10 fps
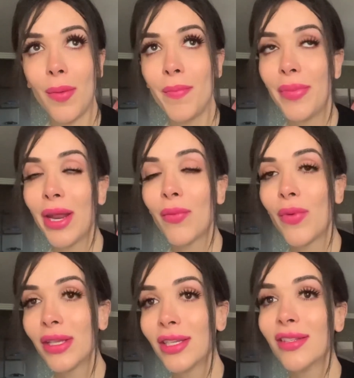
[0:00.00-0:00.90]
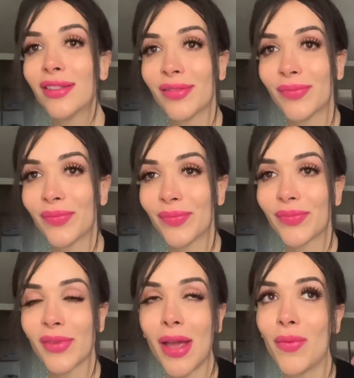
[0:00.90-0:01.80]
But I wasn't
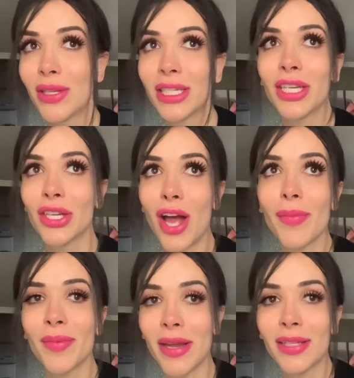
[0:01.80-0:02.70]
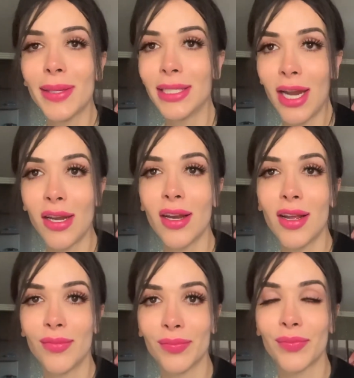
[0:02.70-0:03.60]
going to compromise my
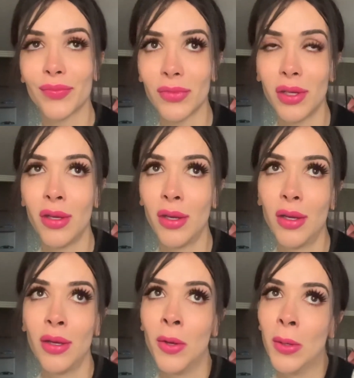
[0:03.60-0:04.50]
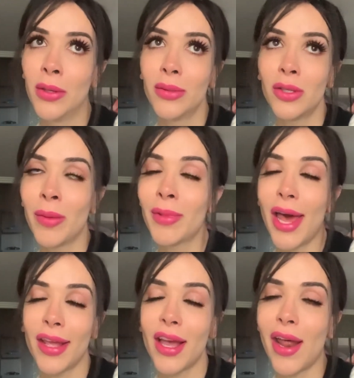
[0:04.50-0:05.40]
sanity. So I'm
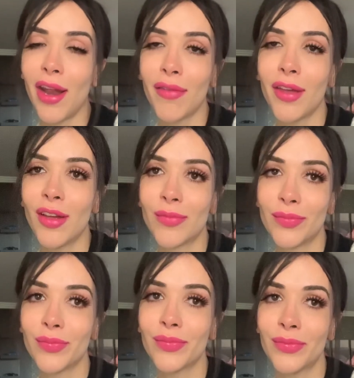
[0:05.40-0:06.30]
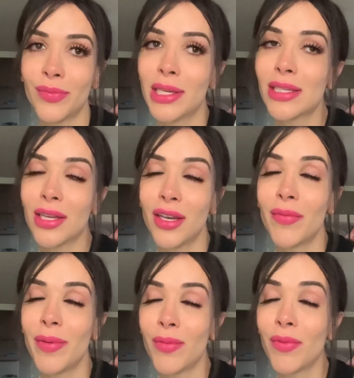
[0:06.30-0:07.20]
glad I got out of it. Because it could have
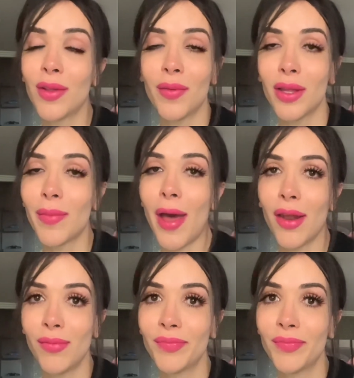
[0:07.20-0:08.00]
been really, really bad.